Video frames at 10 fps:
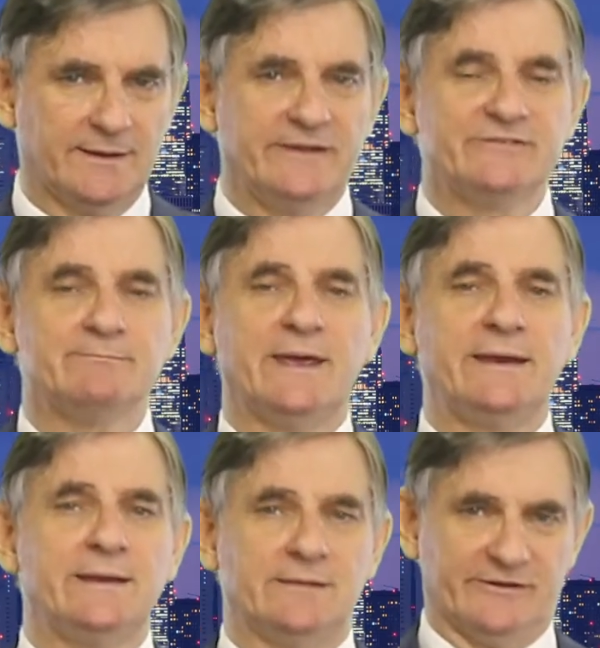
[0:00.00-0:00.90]
is
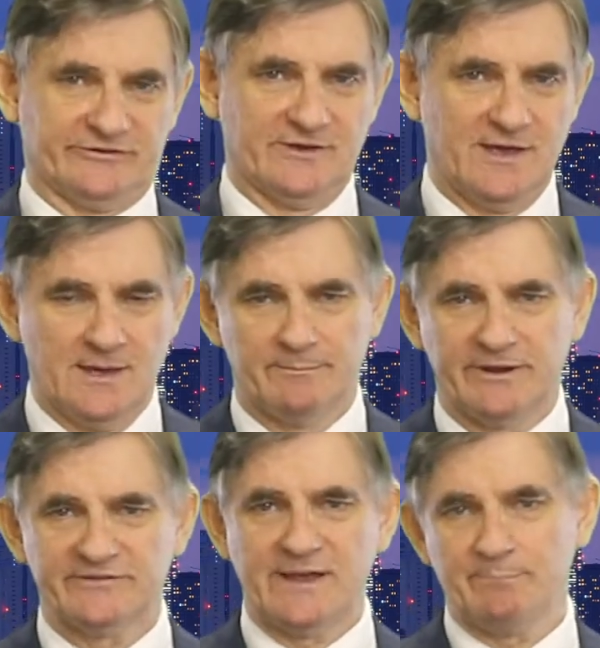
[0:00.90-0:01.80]
meaningless
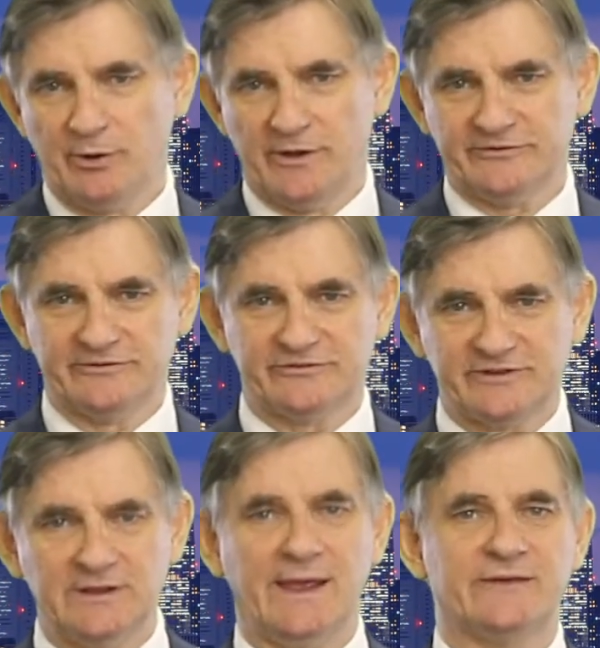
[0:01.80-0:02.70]
because that person
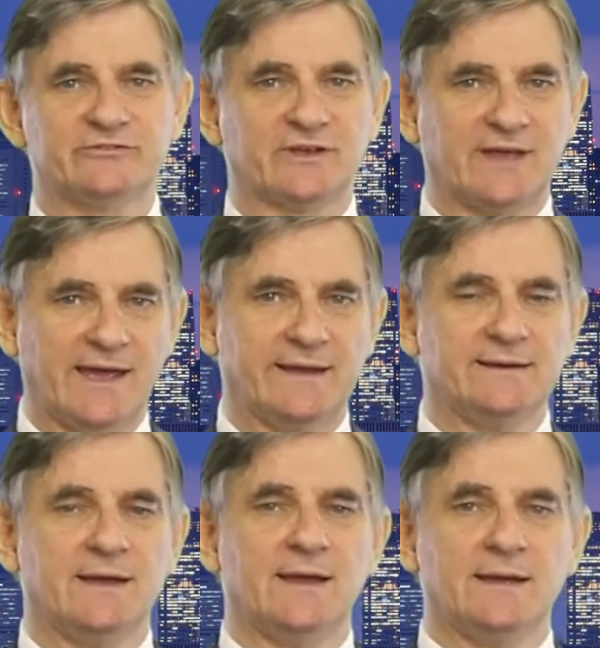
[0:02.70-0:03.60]
still has to
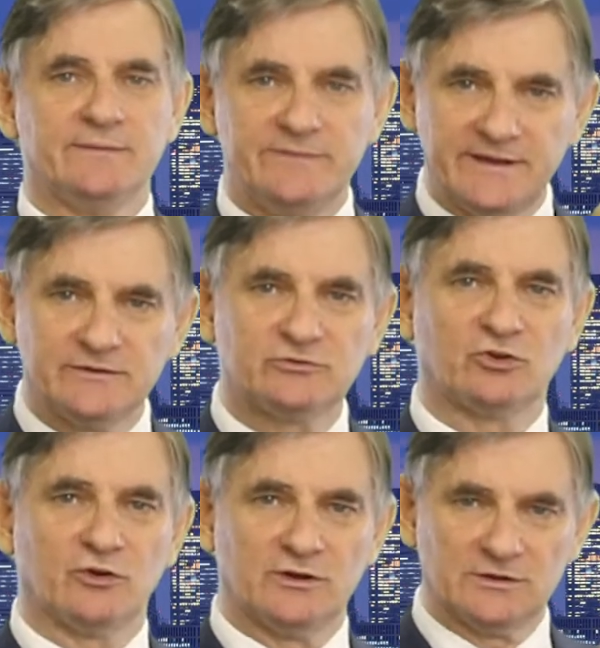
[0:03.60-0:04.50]
gain the
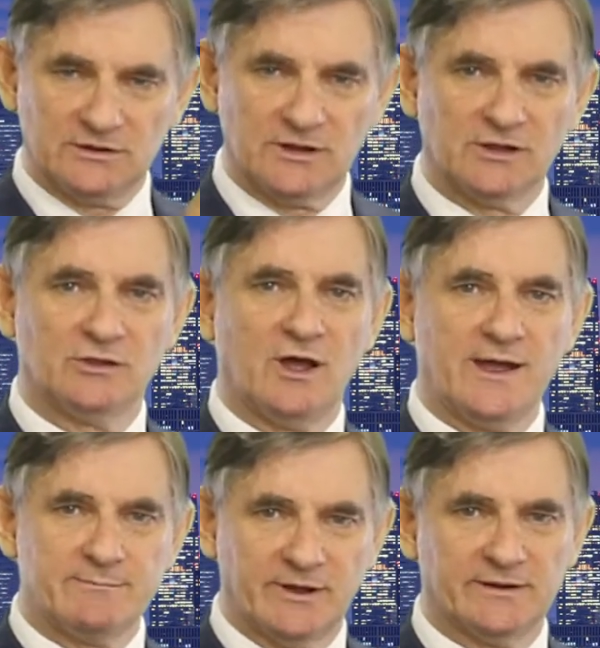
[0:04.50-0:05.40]
internal
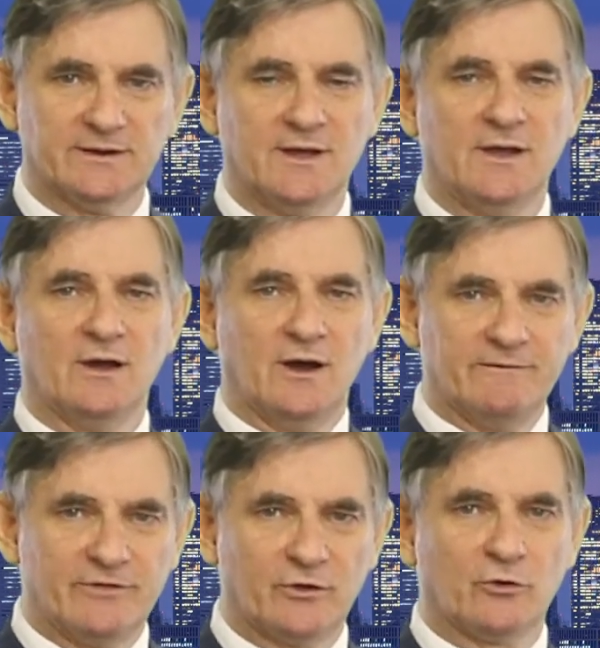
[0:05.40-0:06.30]
alignment
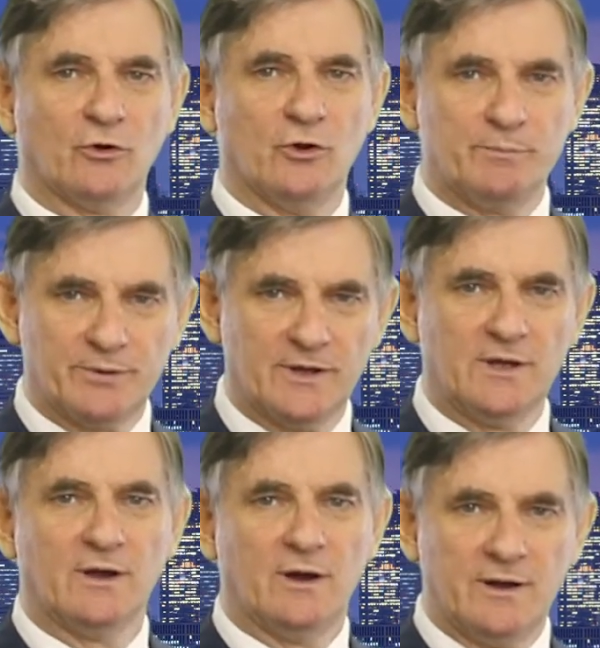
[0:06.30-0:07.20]
of the group
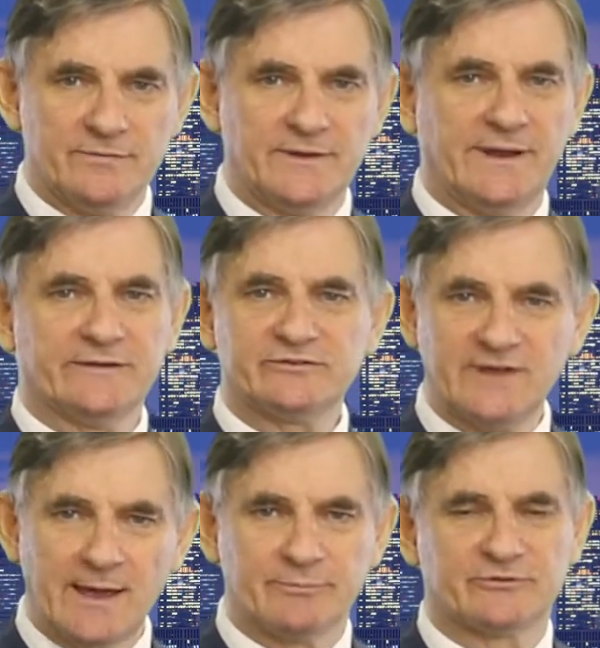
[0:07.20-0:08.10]
on the next
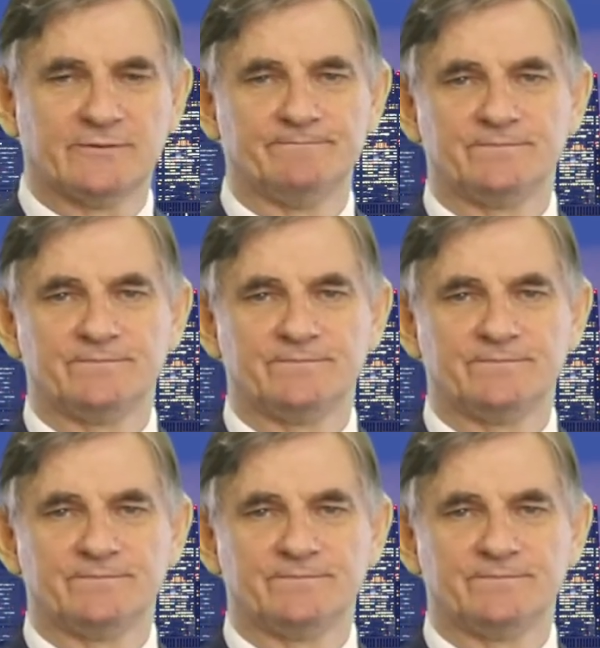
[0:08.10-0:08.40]
steps.